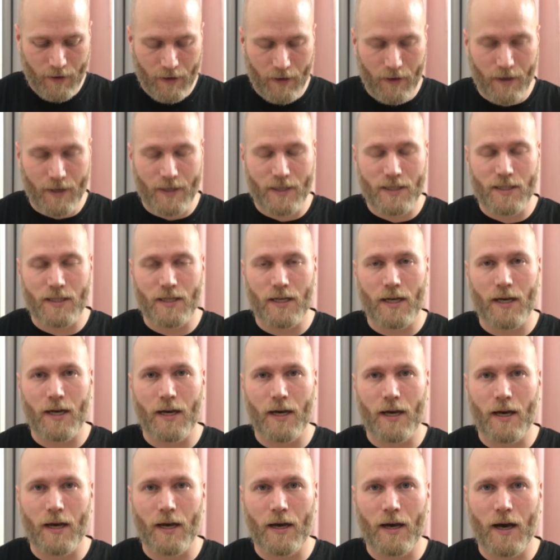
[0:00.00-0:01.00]
It's
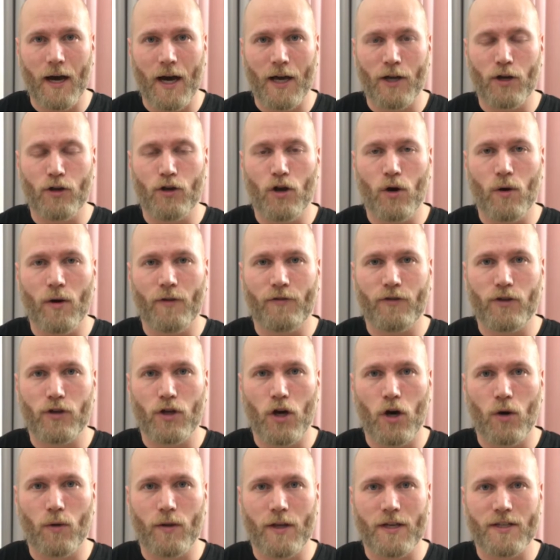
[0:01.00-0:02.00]
I don't know if you
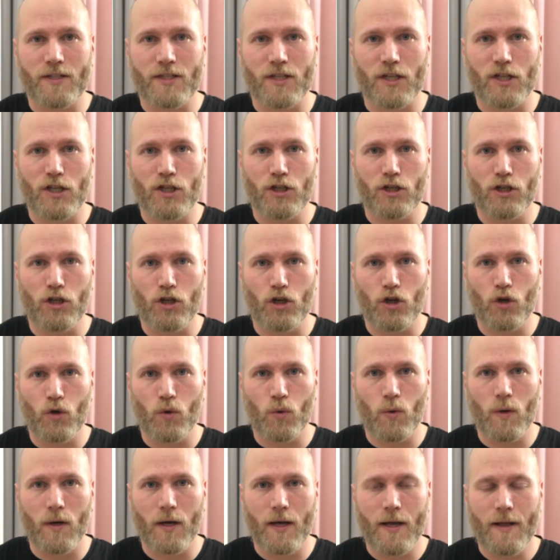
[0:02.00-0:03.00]
know this
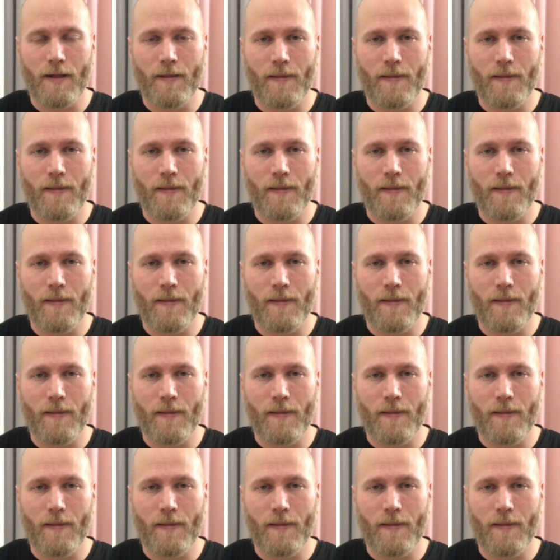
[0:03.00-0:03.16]
new